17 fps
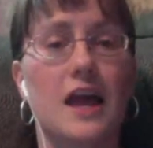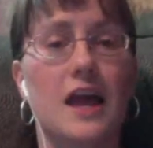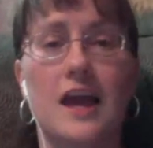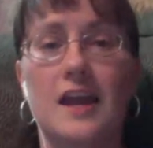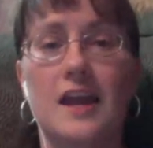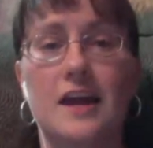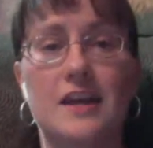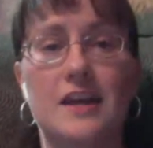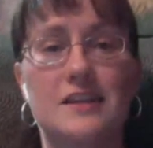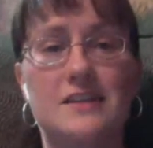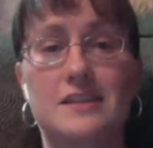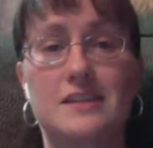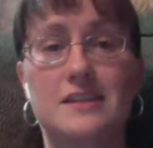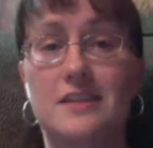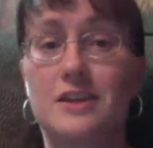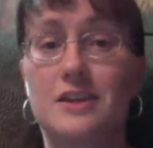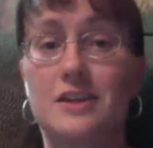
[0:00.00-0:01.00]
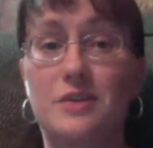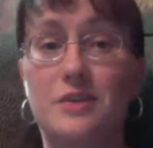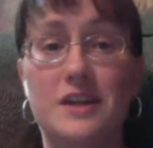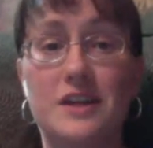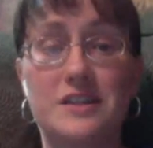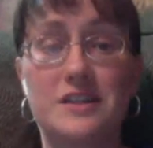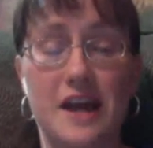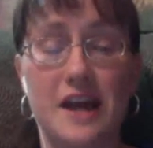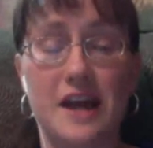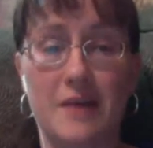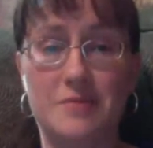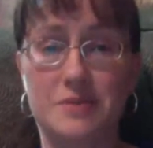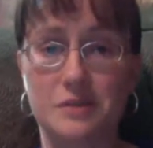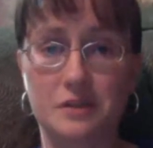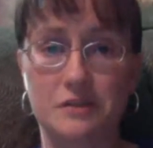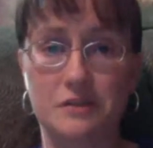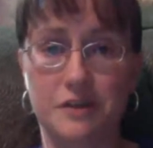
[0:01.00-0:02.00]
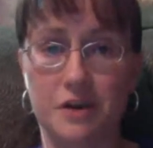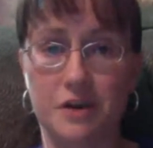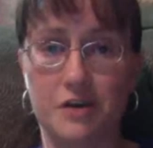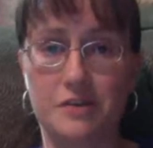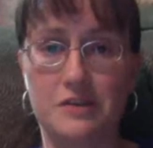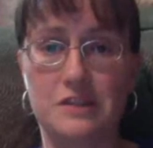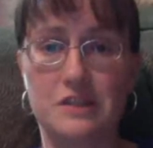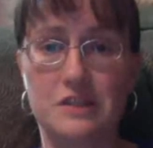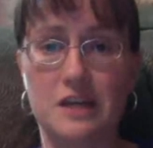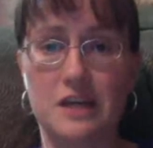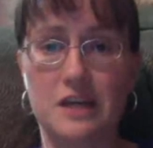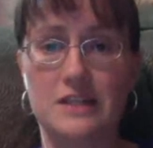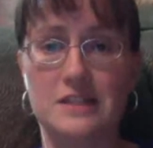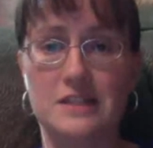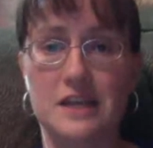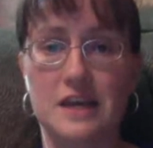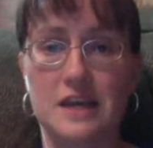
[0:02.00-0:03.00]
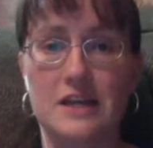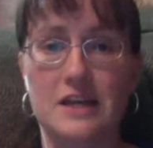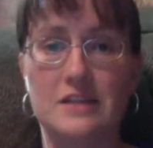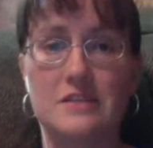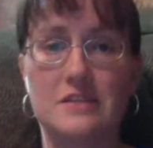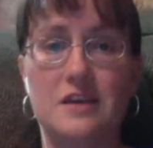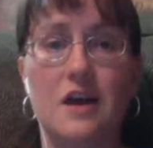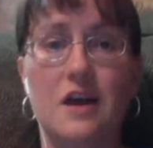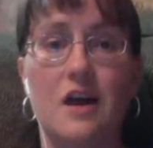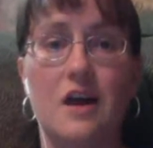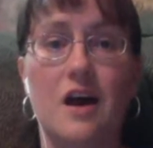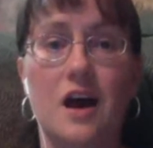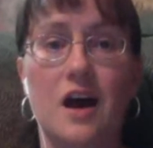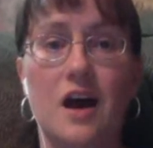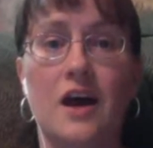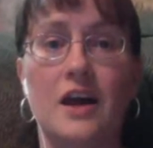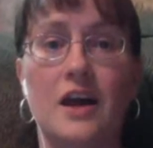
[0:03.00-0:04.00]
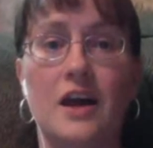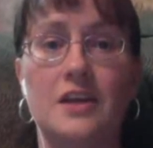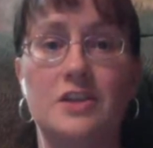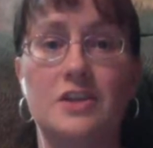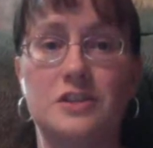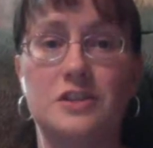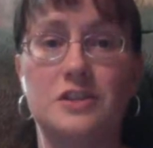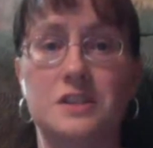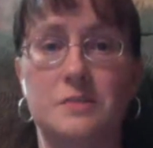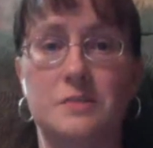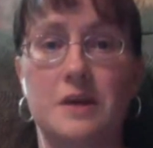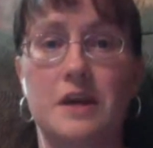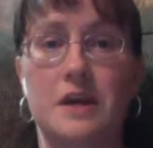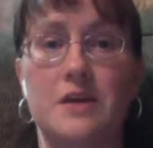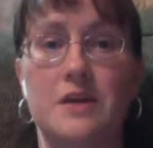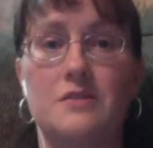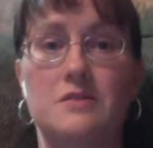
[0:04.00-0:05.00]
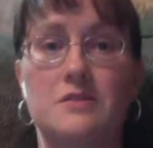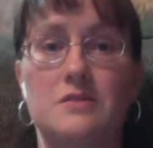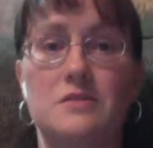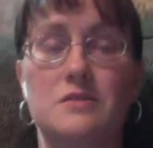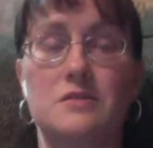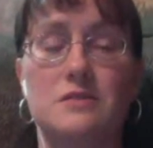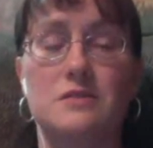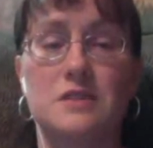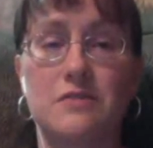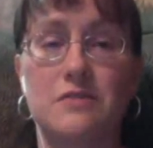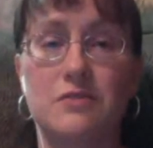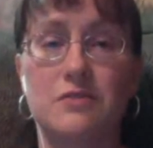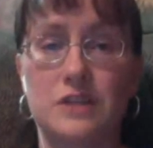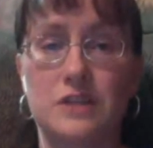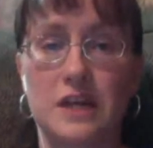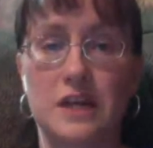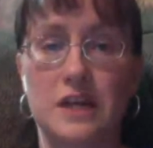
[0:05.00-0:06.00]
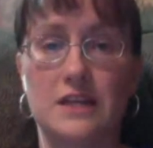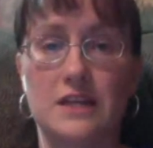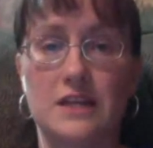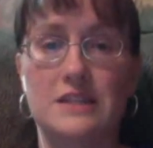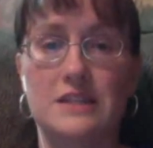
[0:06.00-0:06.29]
And I said, that is absolutely false. I said, I just spent several days